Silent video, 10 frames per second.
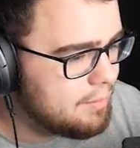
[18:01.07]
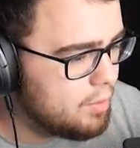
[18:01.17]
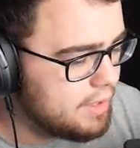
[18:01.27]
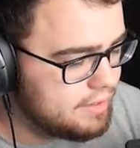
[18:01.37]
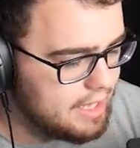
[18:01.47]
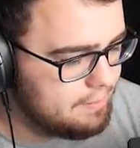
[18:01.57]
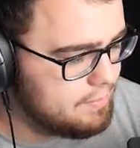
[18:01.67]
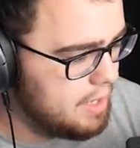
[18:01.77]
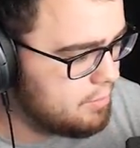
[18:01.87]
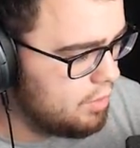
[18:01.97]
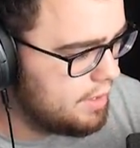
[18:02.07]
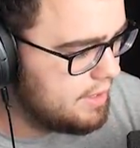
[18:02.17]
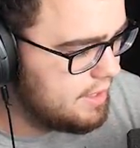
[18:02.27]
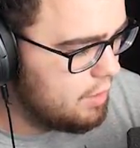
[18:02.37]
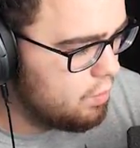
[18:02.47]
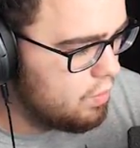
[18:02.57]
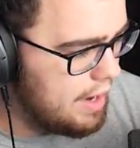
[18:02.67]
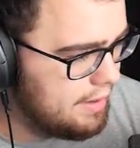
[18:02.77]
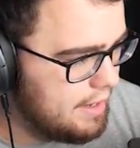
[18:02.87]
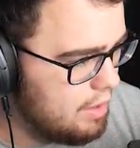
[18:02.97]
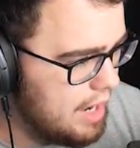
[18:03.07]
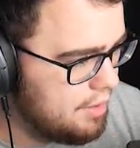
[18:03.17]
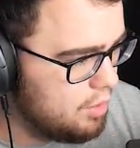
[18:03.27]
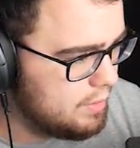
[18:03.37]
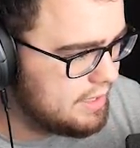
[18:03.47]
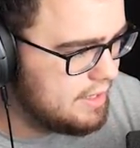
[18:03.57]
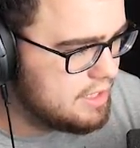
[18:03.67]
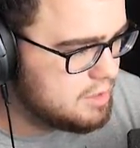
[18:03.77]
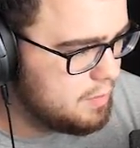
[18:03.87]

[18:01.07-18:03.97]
I'm going to get that. I am going to know. get that right now. I don't know what that is,